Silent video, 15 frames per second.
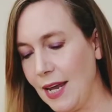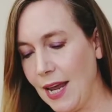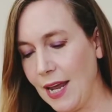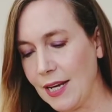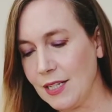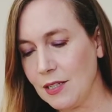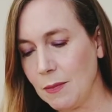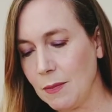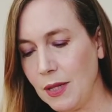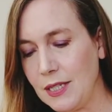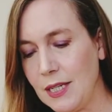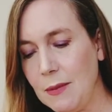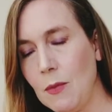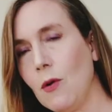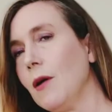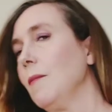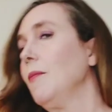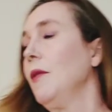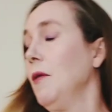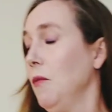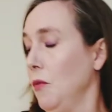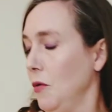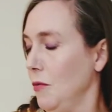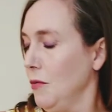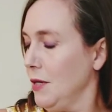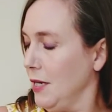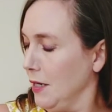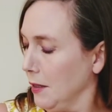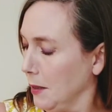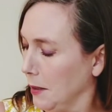and plenty more. Wound
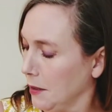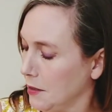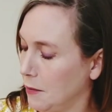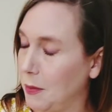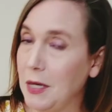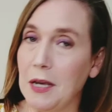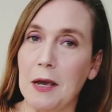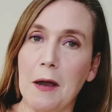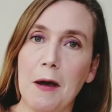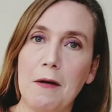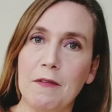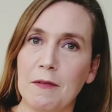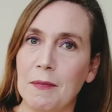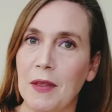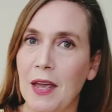healing, speaking of.